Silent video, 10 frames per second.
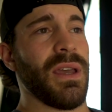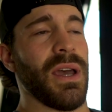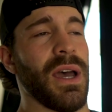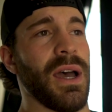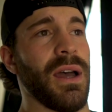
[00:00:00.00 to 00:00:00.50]

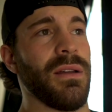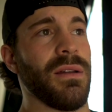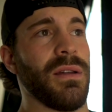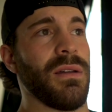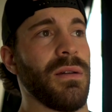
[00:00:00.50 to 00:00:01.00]

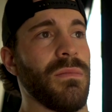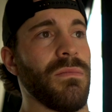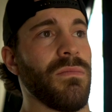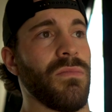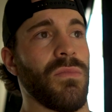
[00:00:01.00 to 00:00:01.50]

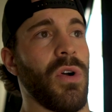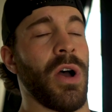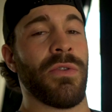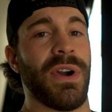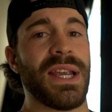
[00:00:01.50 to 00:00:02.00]

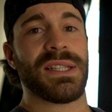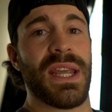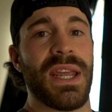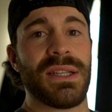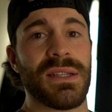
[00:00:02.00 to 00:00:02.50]
On rest
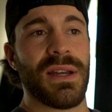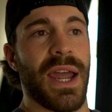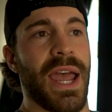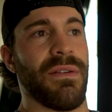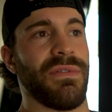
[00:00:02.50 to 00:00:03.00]
days,
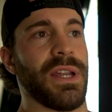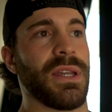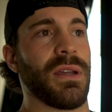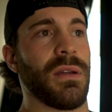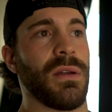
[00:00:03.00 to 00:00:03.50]
I have
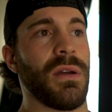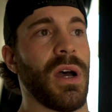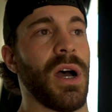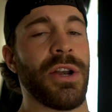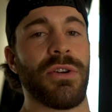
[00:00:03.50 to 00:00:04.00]
like
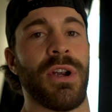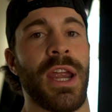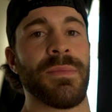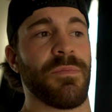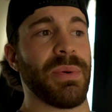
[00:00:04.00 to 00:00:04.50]
100
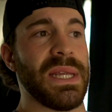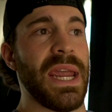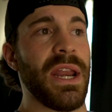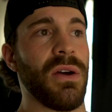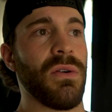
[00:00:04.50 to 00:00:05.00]
grams of
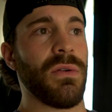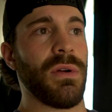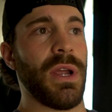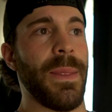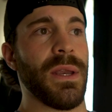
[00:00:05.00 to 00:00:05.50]
potato
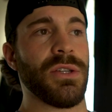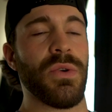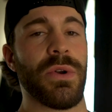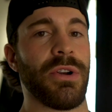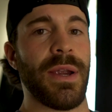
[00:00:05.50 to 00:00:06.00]
and then
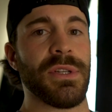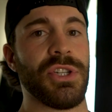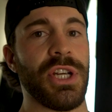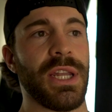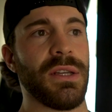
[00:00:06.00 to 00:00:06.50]
200 grams of
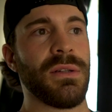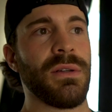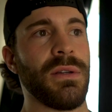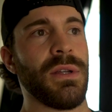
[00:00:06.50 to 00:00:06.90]
chicken